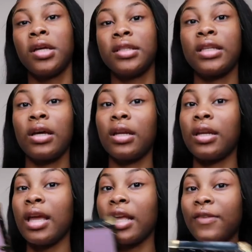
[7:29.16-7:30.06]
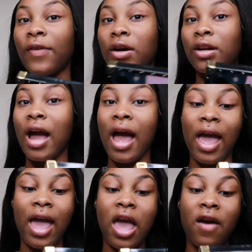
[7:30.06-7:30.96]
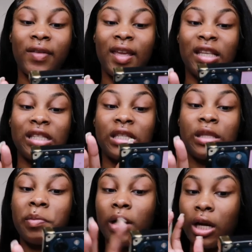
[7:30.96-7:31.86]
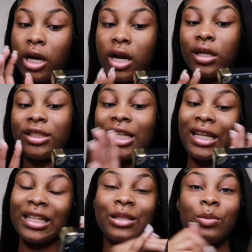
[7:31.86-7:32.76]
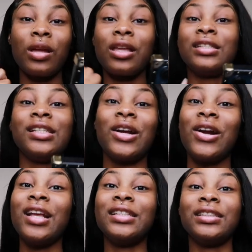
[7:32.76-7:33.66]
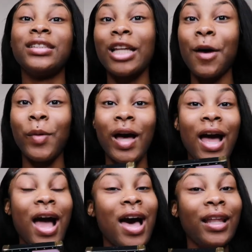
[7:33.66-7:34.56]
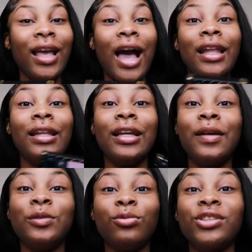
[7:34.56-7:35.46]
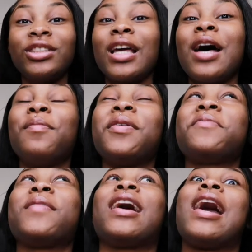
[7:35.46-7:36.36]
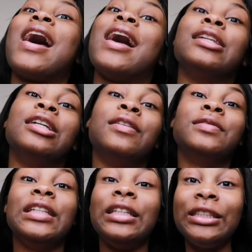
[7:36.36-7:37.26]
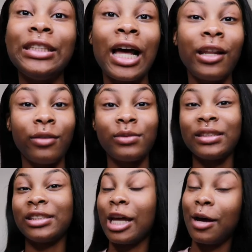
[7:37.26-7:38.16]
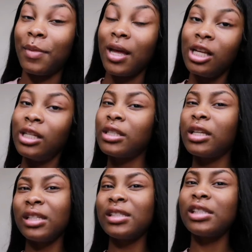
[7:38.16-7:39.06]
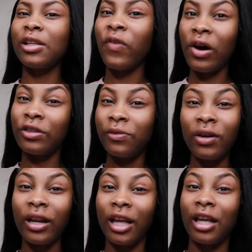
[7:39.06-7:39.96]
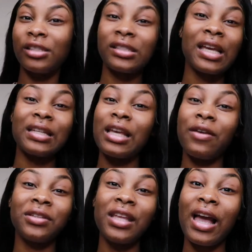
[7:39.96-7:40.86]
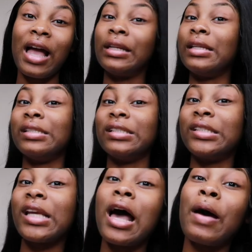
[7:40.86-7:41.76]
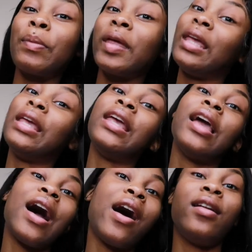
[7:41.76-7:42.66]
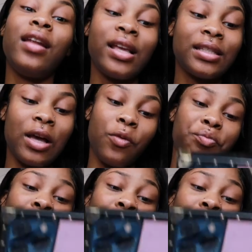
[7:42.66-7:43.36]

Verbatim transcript: So the next folder I have is Splurge, and this is what, because your girl is a shopaholic. I love to shop. Oh my God, I love to eat. I love to shop. So this is the folder for that. It just has everything I need to shop, eat, all that. So